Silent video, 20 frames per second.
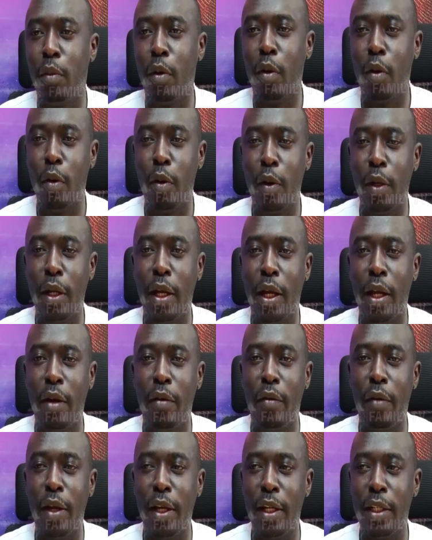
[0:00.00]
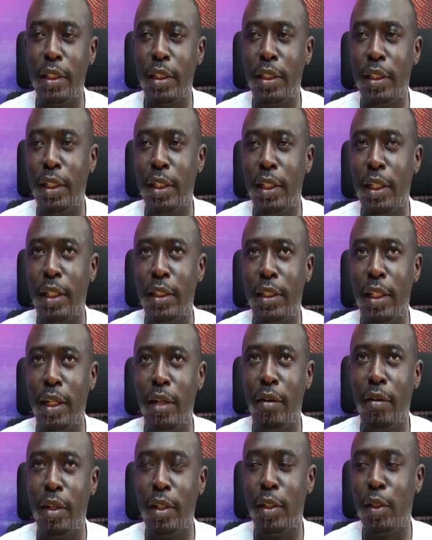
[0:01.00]
born and raised in the
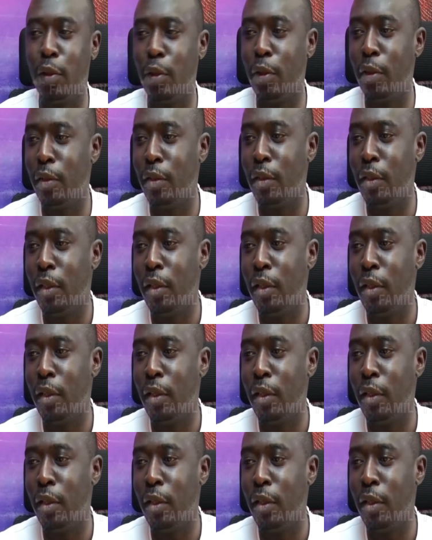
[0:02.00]
generation